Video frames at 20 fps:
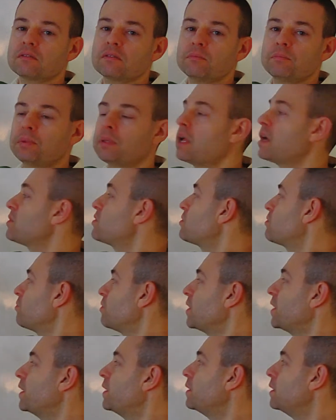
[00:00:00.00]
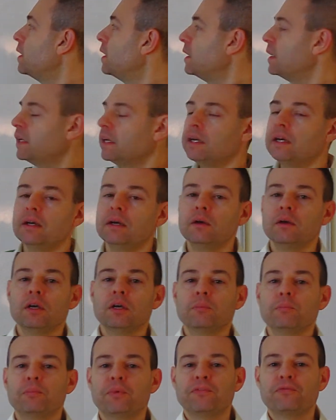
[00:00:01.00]
plus 3.
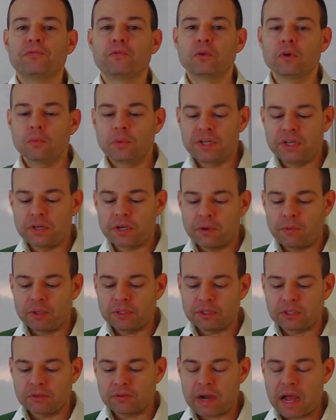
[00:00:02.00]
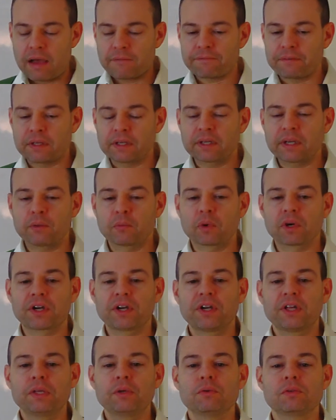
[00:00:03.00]
Before we go into graphing, and we're going
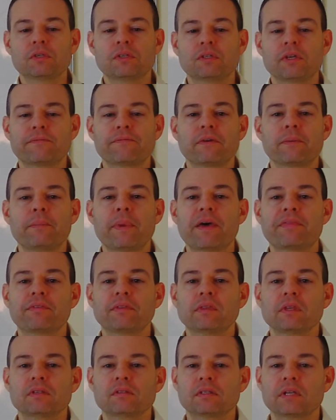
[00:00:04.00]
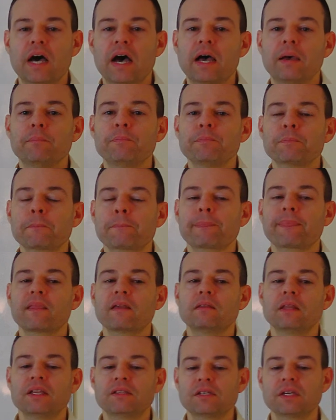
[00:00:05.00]
to use a different method this time,
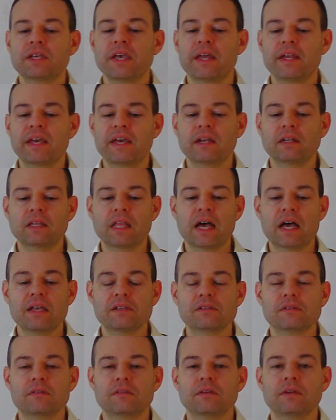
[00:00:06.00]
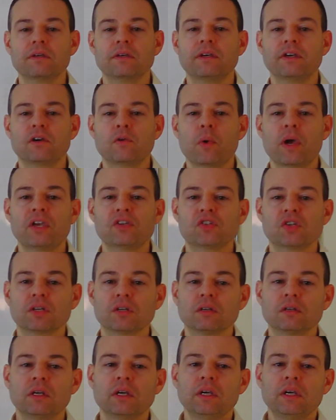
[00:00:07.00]
let's again analyze the equation.
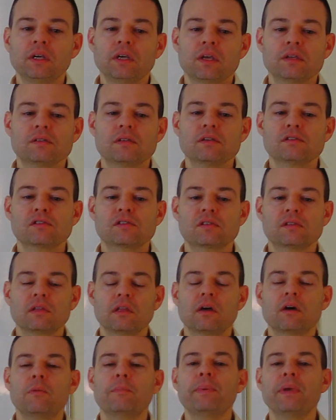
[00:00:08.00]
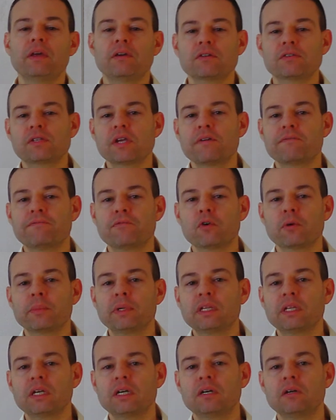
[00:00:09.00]
Is this slope-intercept
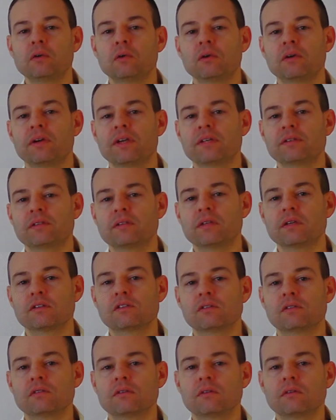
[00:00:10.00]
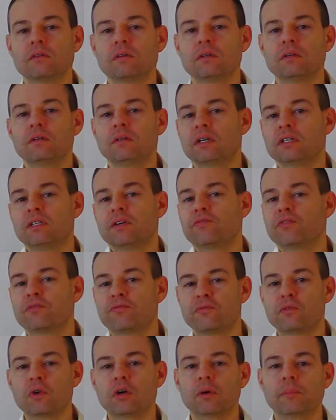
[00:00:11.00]
formula, or is this a different
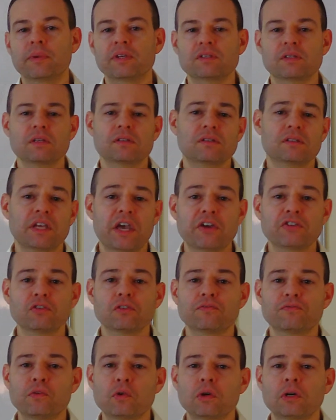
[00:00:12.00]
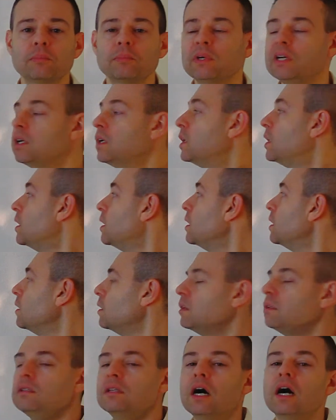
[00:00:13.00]
form? Is this standard form?
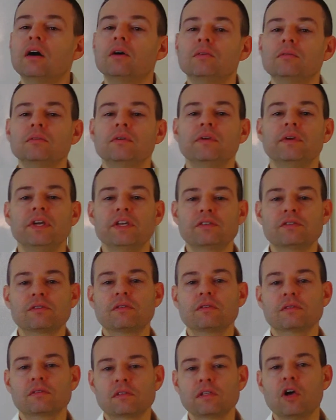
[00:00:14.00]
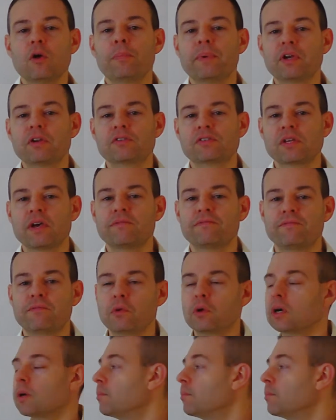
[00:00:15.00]
No, it's the slope-intercept form.